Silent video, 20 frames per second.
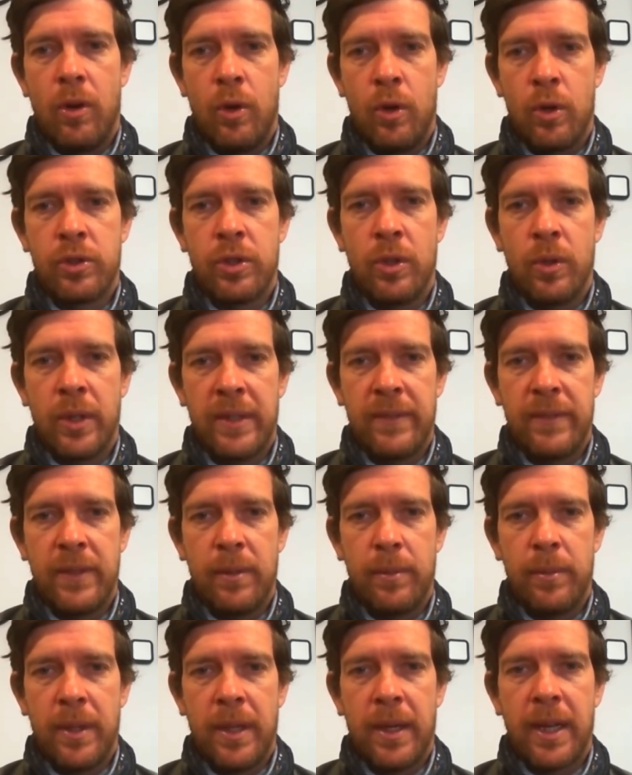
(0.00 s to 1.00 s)
also giving
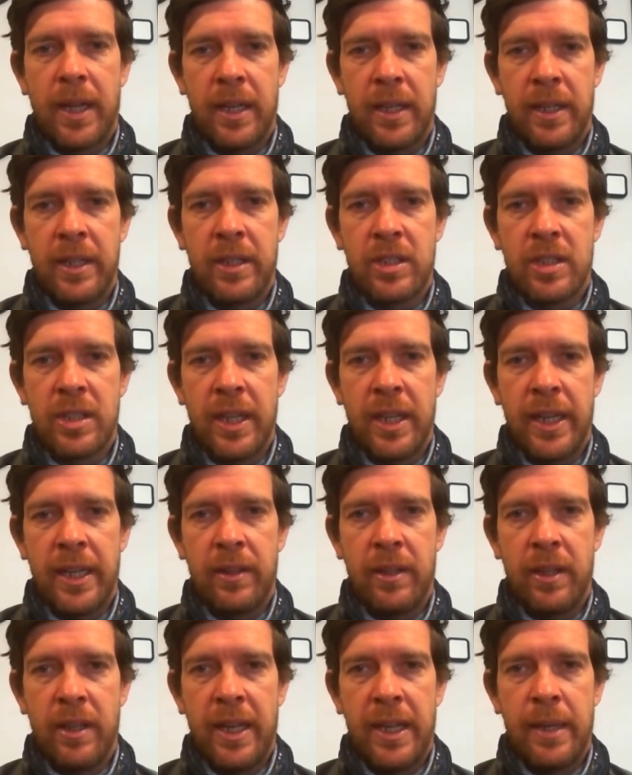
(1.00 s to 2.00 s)
them that clean
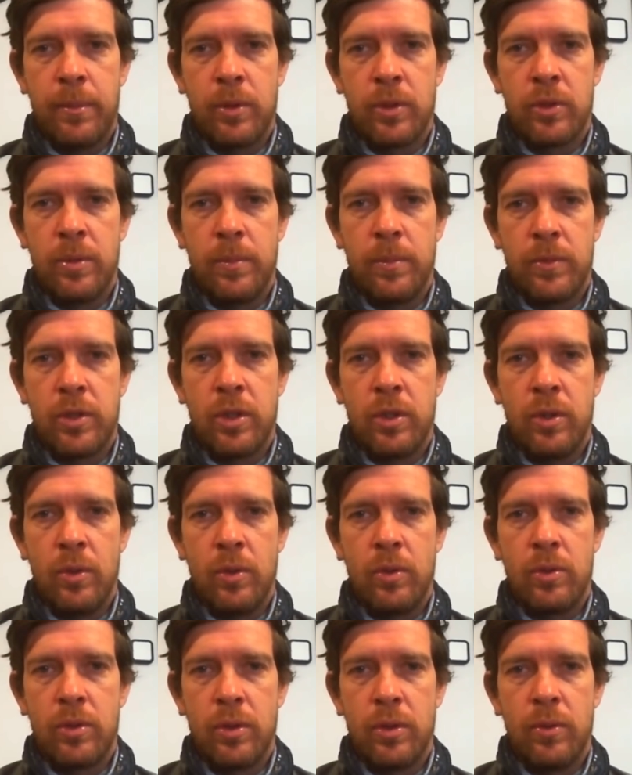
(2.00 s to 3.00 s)
slate that enables them
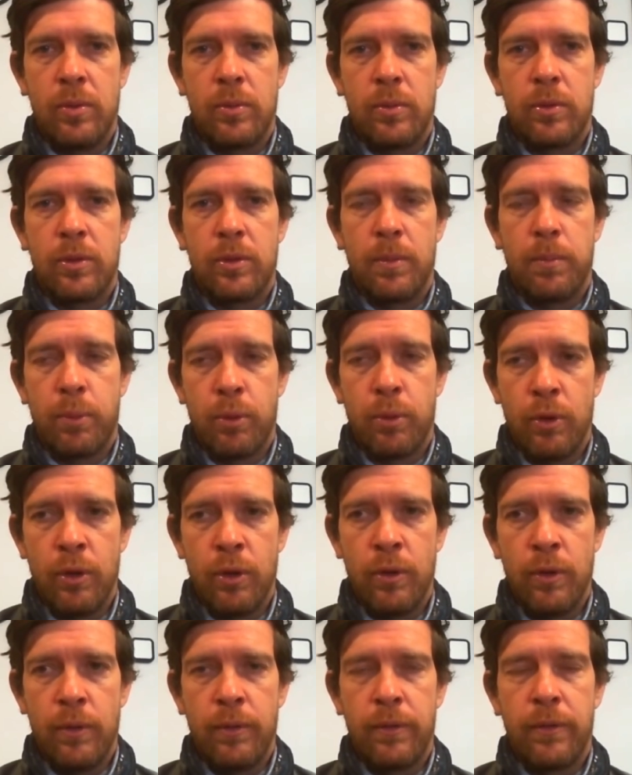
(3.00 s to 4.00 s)
to to to
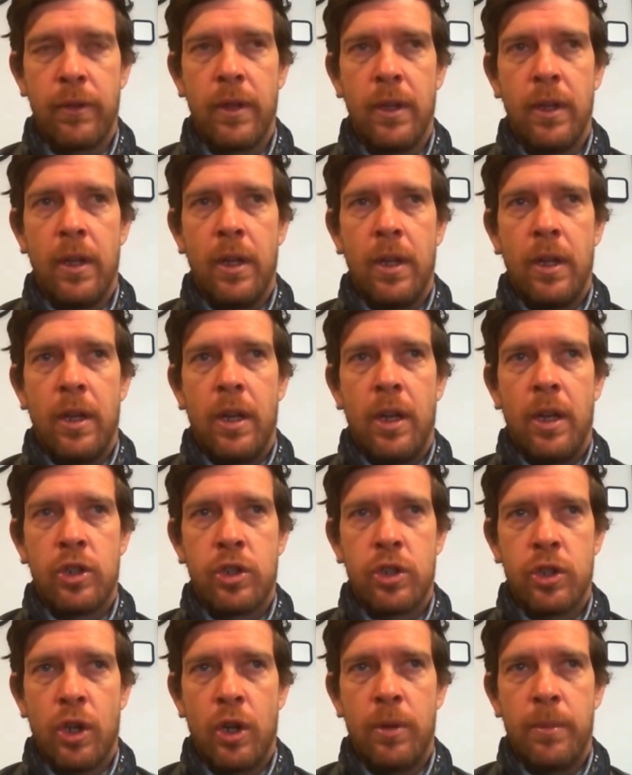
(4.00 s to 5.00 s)
prove
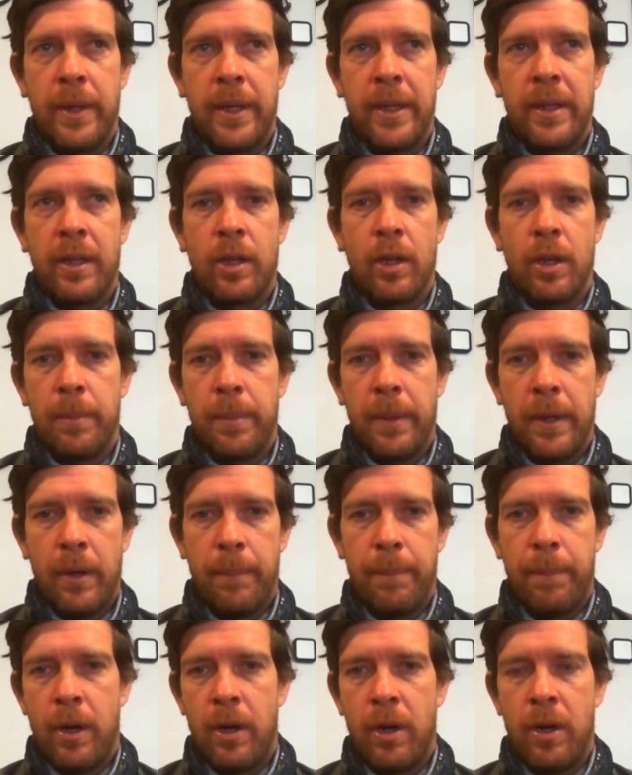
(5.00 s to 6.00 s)
and show me they're going to be
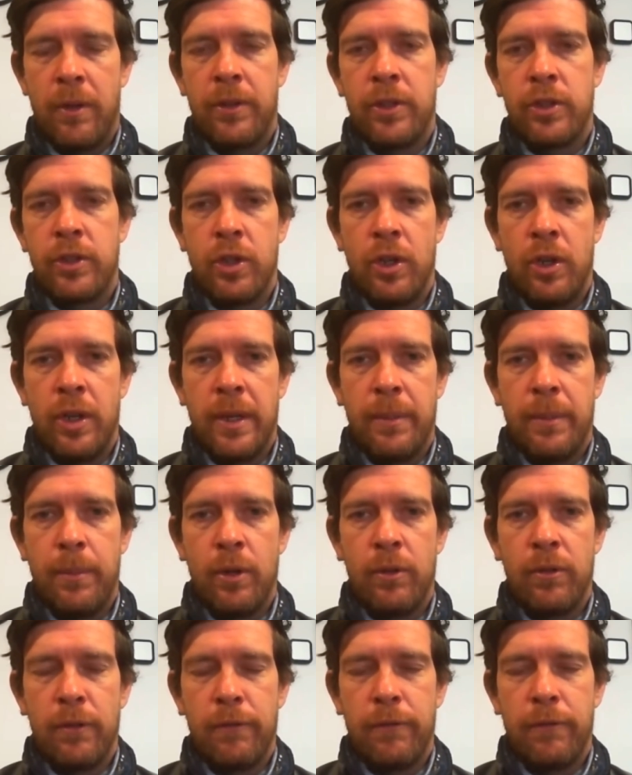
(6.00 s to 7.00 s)
on part of the journey
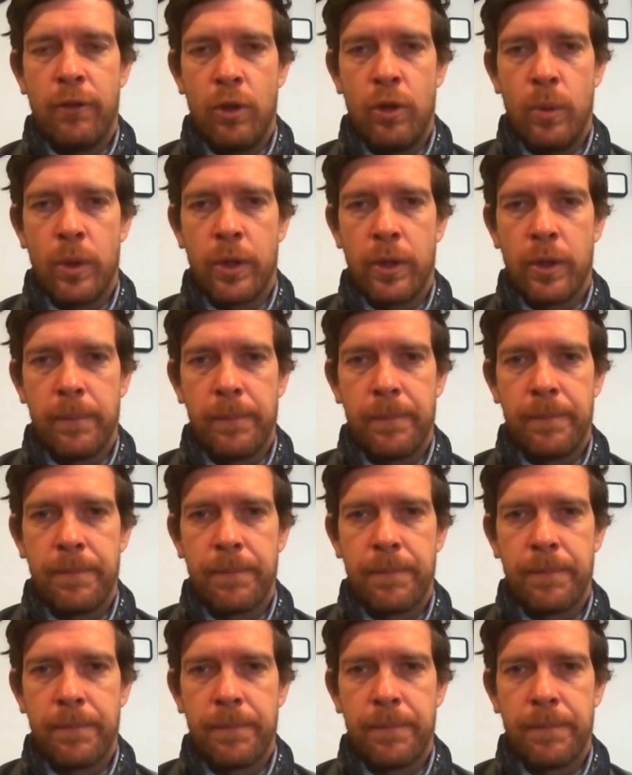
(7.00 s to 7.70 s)
moving forward.